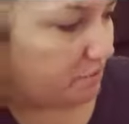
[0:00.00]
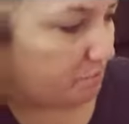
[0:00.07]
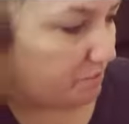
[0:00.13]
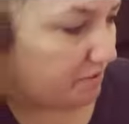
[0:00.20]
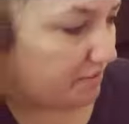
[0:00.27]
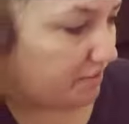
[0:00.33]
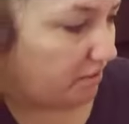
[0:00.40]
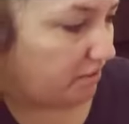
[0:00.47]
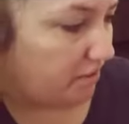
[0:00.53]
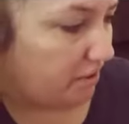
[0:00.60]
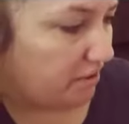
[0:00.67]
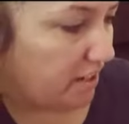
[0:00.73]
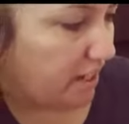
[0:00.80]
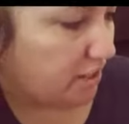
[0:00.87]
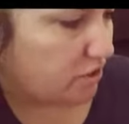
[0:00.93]
the
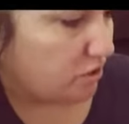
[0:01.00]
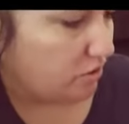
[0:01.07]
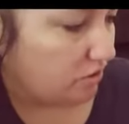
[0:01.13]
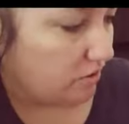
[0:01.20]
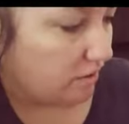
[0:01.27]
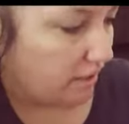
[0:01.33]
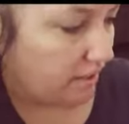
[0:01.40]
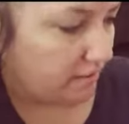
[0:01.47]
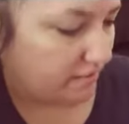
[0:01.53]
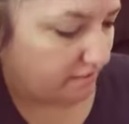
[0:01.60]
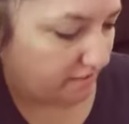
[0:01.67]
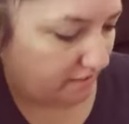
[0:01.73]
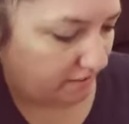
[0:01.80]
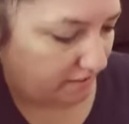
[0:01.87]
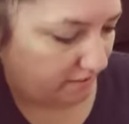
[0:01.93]
Brazilian Natural
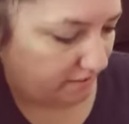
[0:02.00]
Lace